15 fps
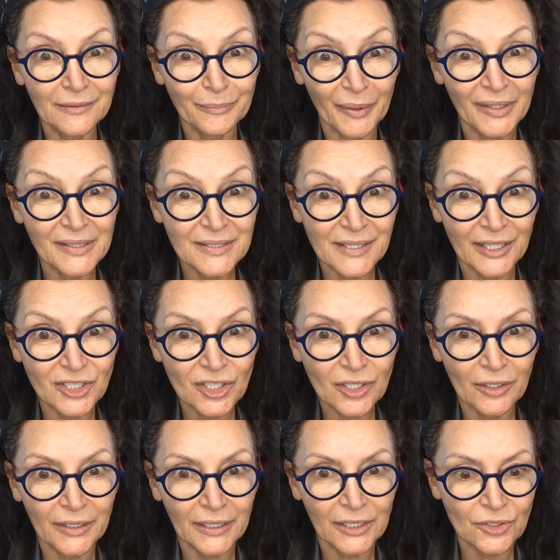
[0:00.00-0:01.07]
by this age, you
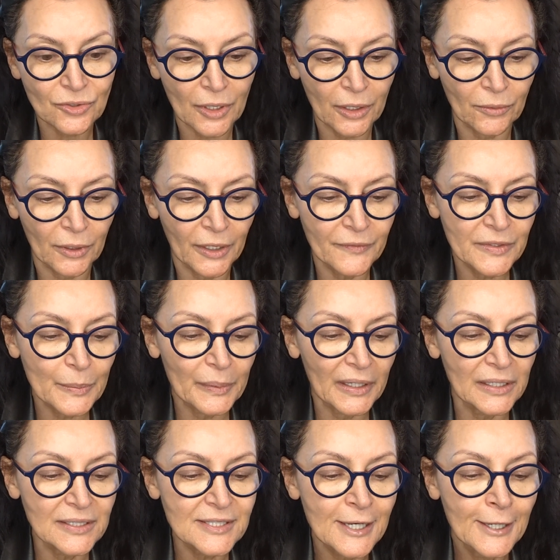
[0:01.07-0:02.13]
kind of get dry all over the
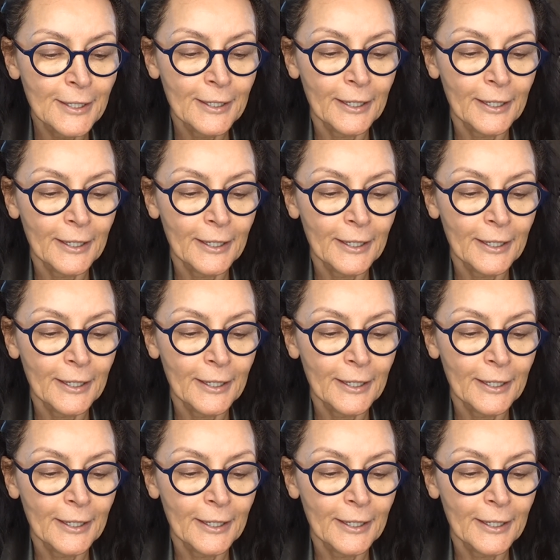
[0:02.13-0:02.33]
place.